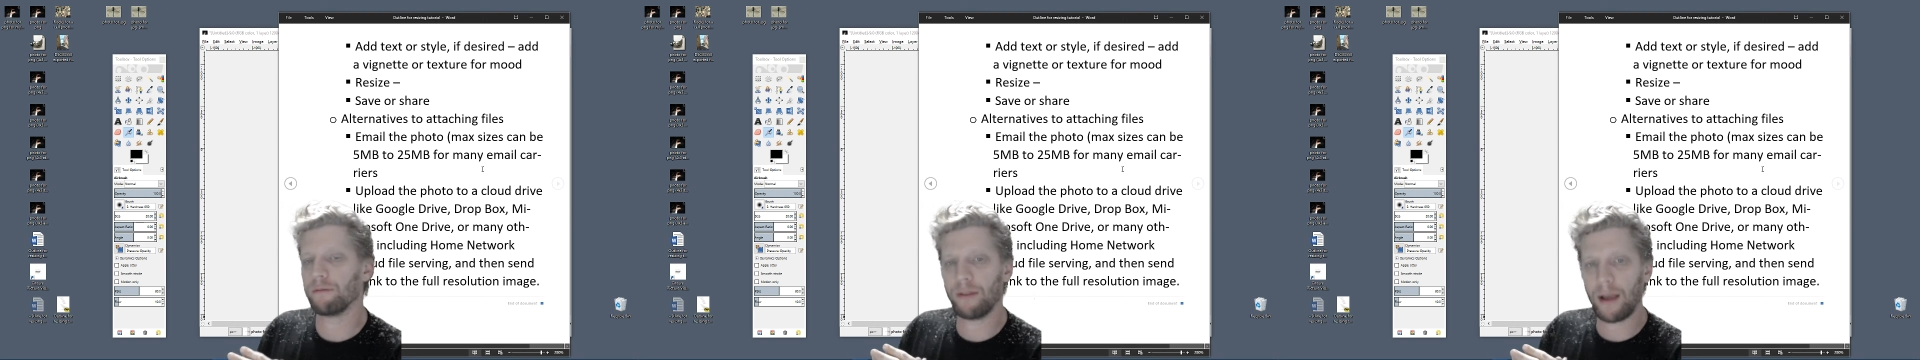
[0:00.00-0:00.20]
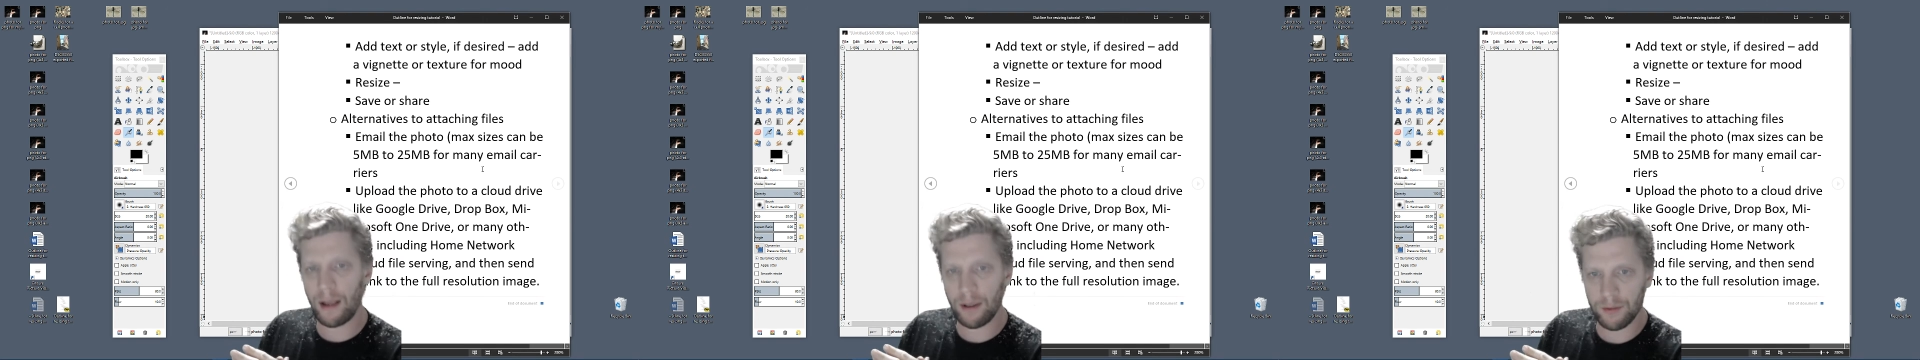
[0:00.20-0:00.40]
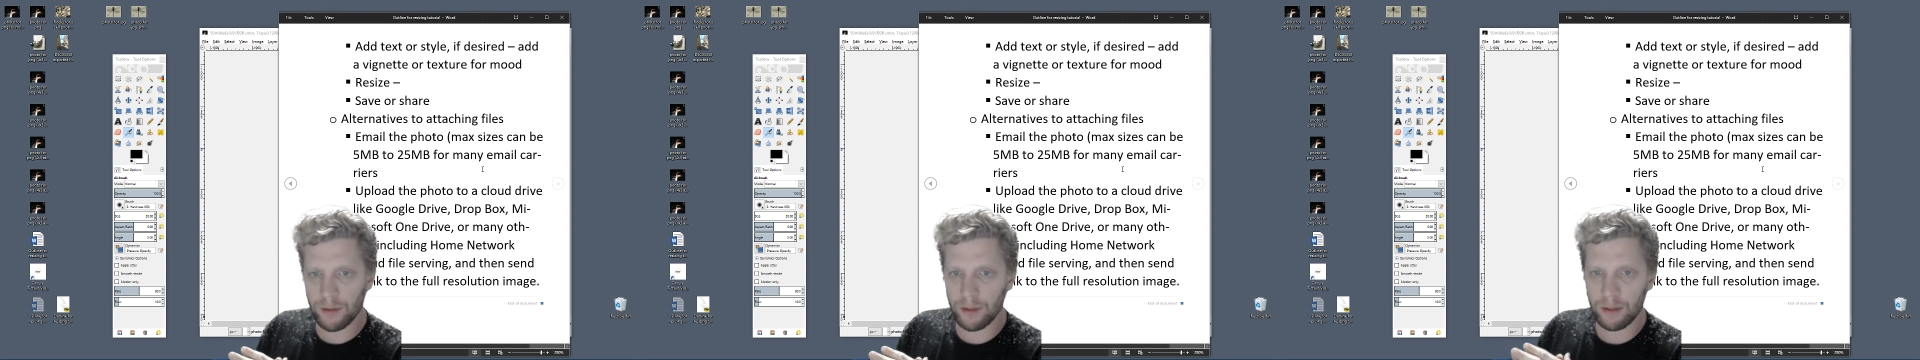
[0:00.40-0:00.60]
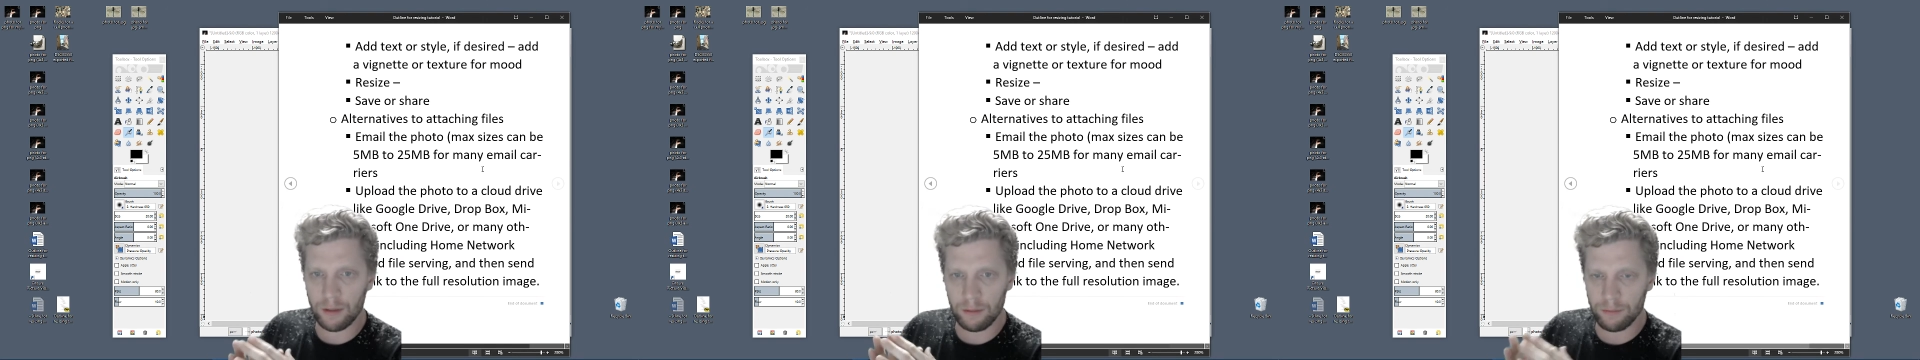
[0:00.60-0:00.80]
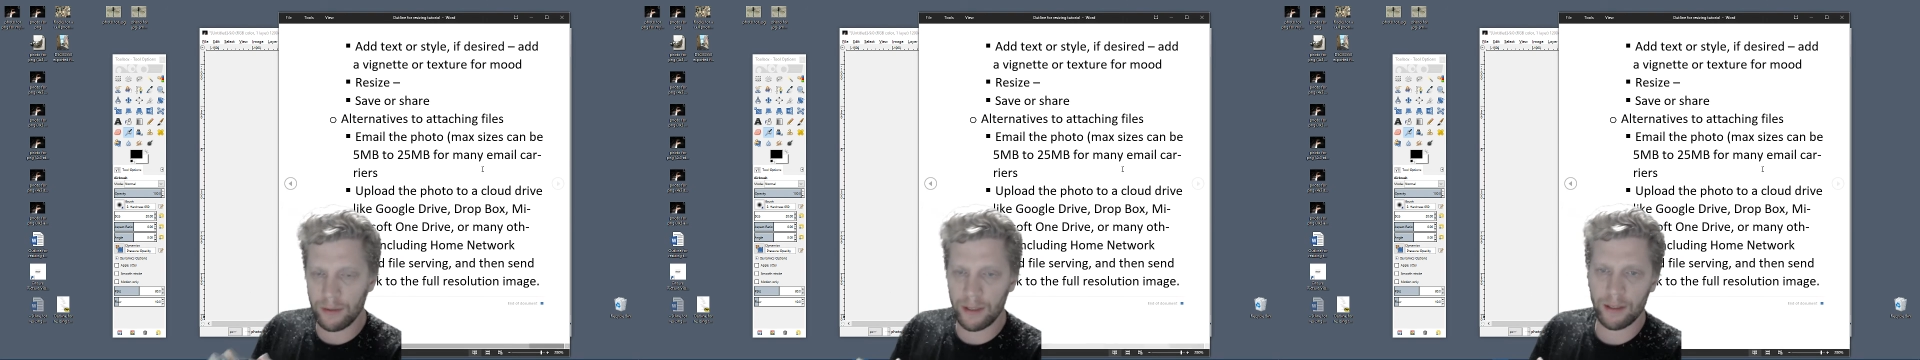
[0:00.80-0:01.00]
faster
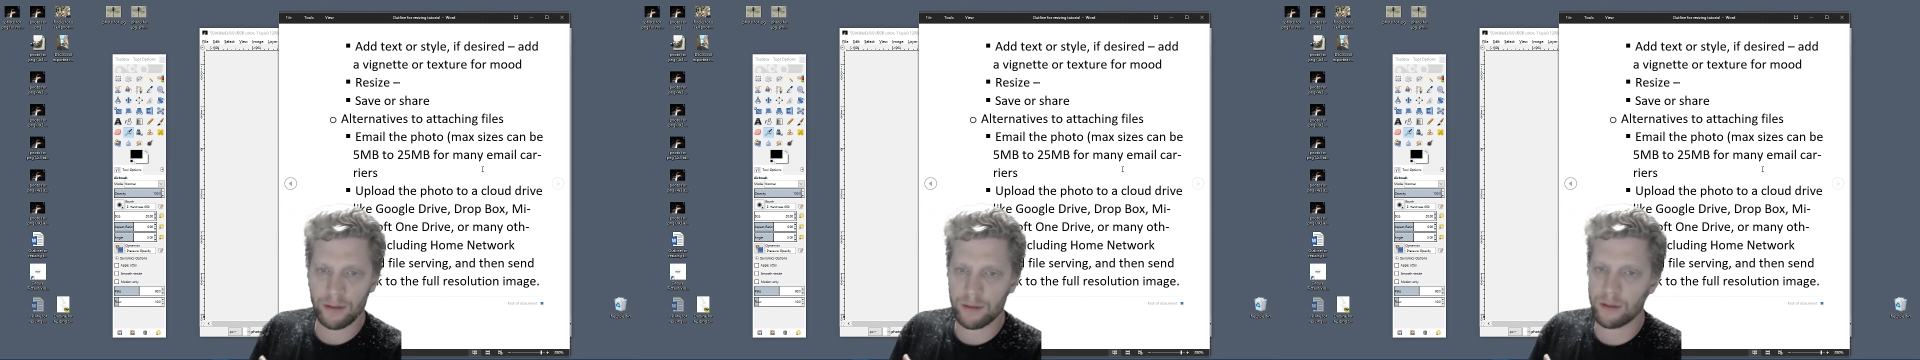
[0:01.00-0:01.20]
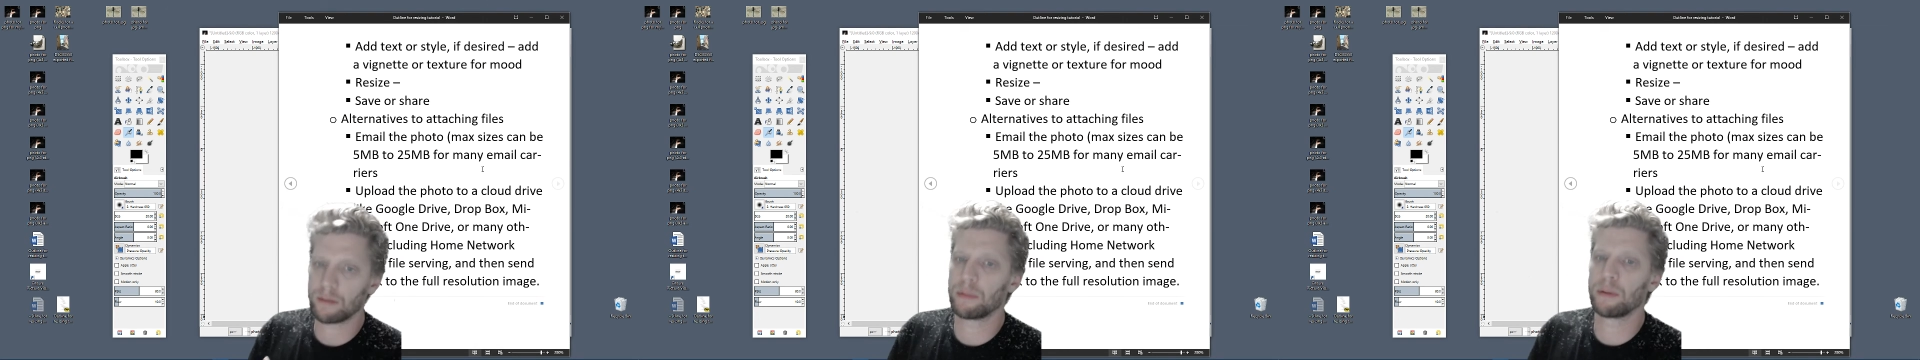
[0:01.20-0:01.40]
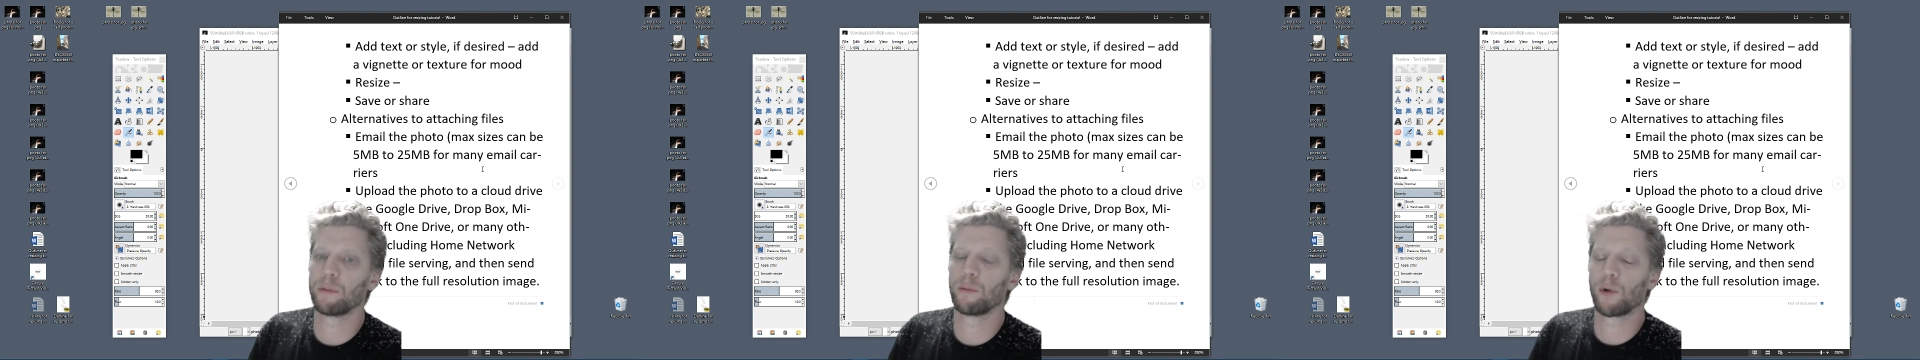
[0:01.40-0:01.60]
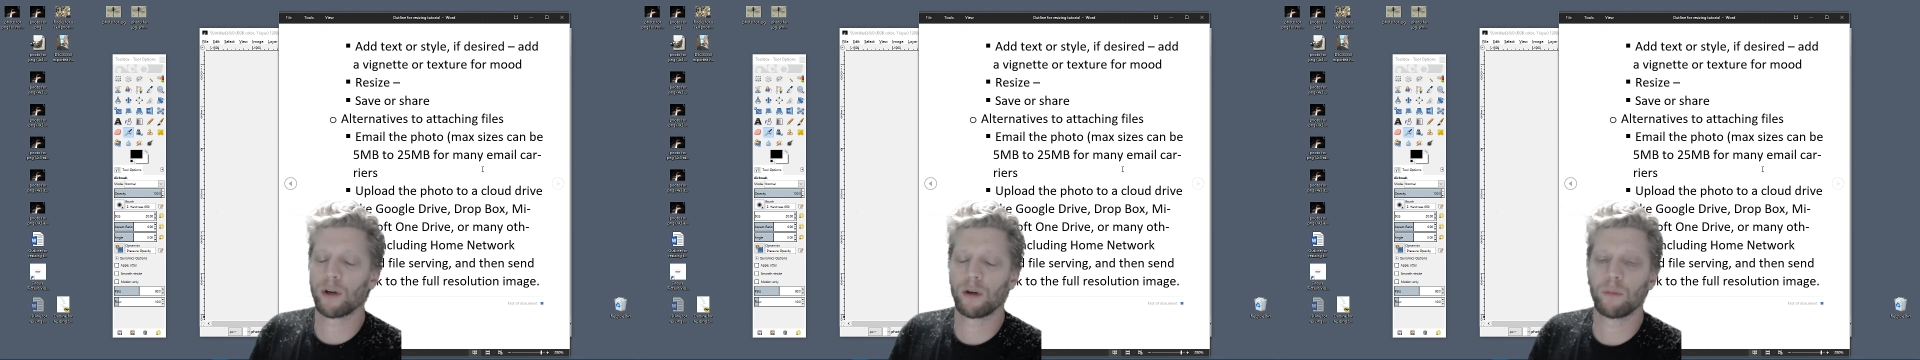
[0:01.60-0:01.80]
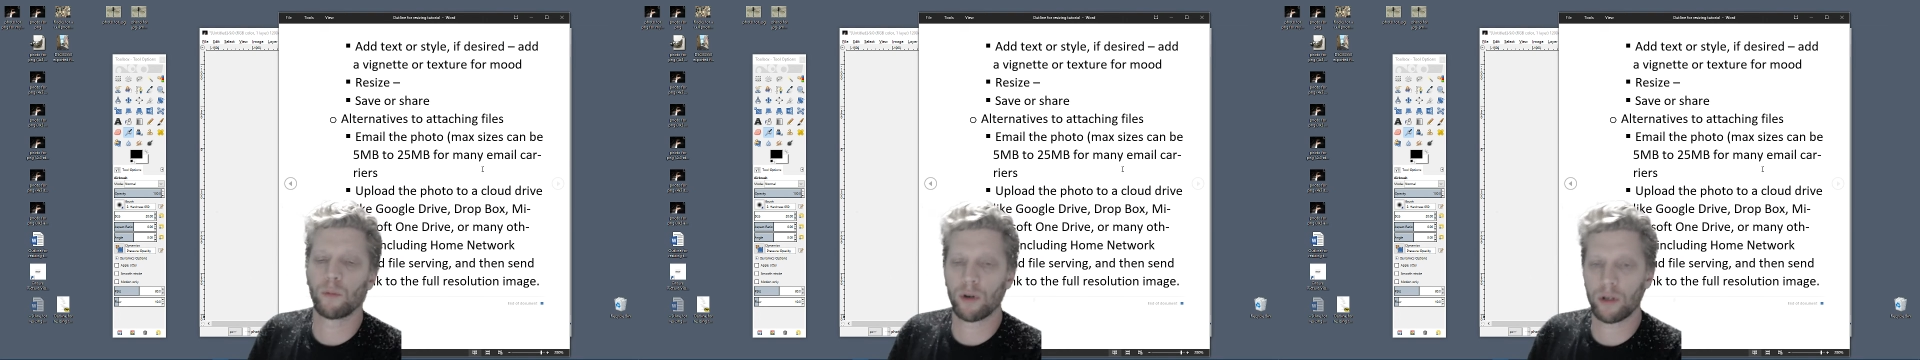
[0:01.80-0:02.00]
and faster and people more
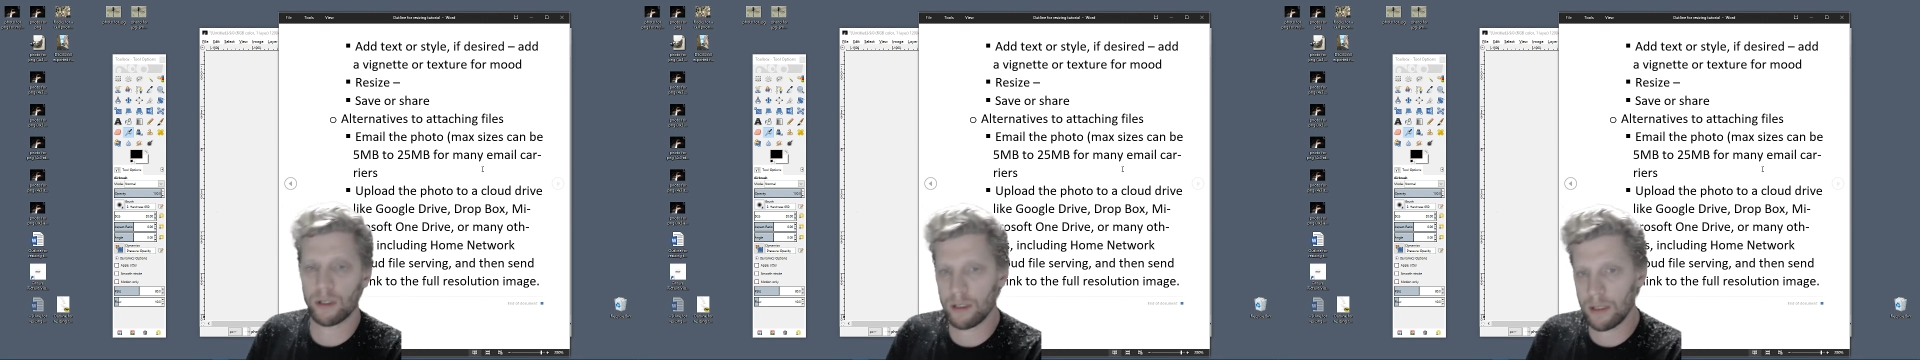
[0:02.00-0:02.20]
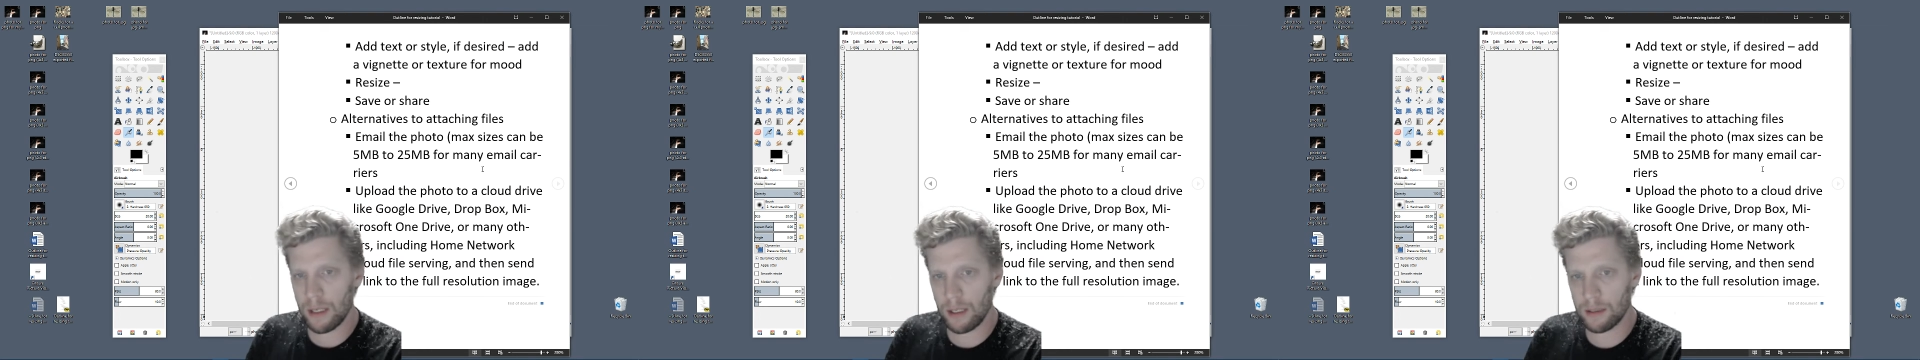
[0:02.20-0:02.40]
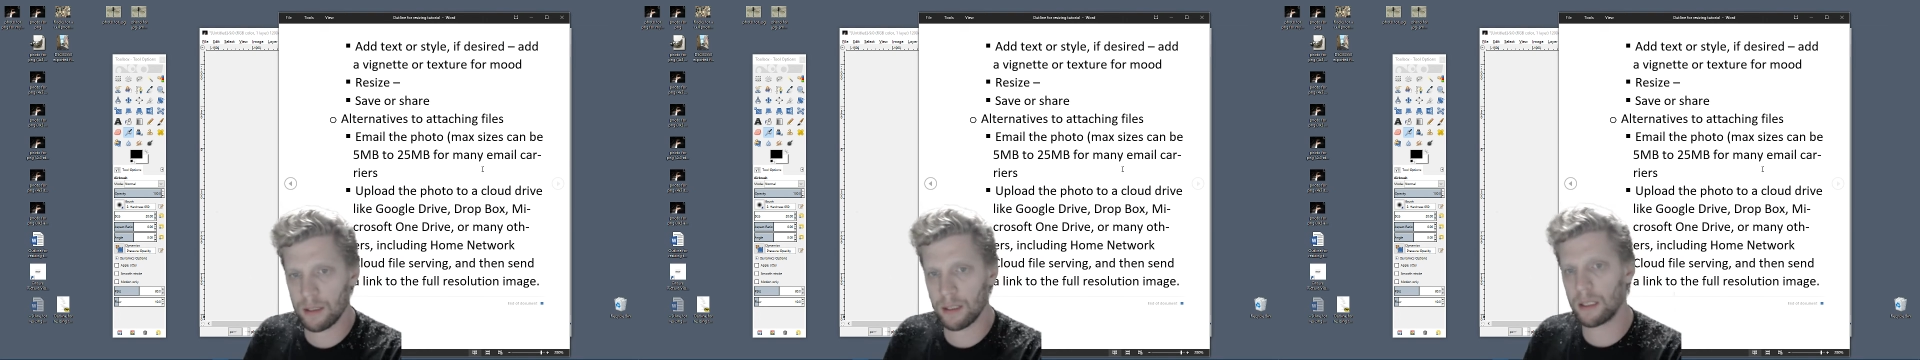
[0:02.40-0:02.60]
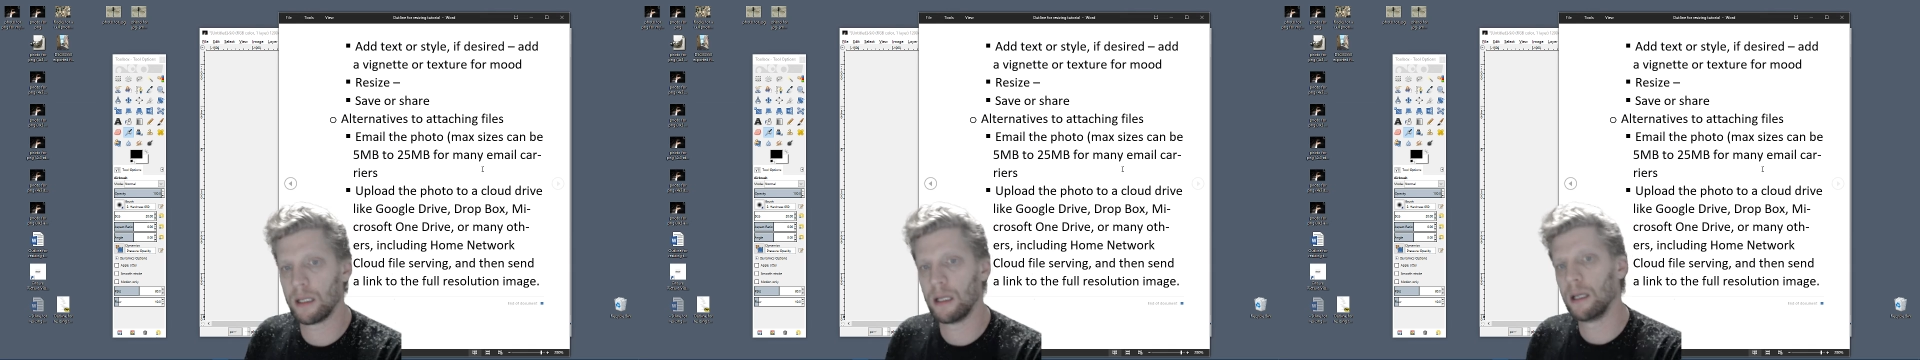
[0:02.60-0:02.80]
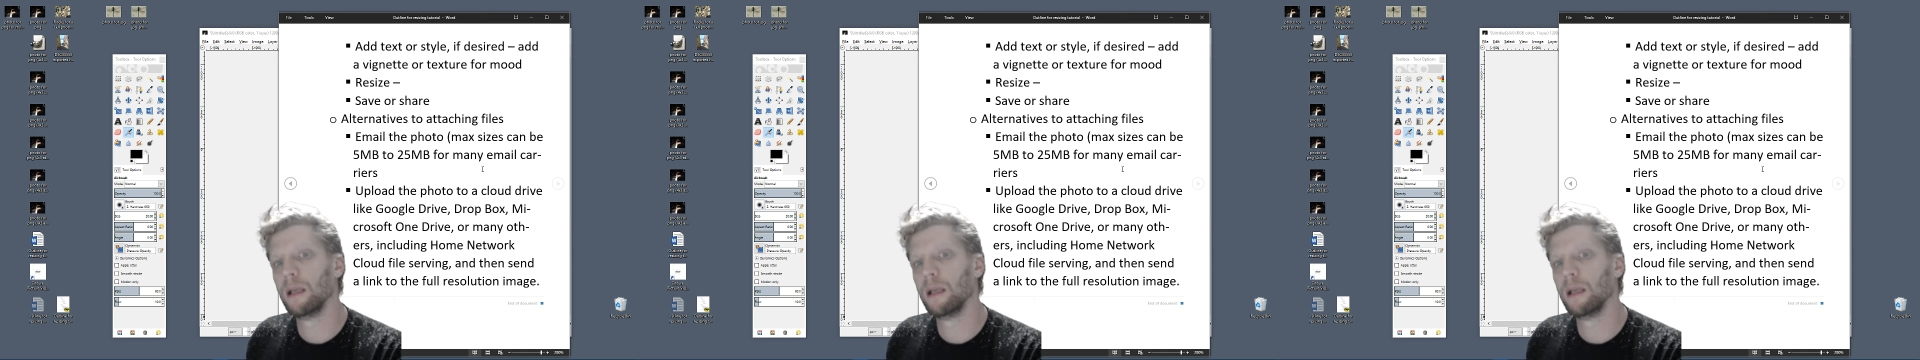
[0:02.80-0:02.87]
and more connected.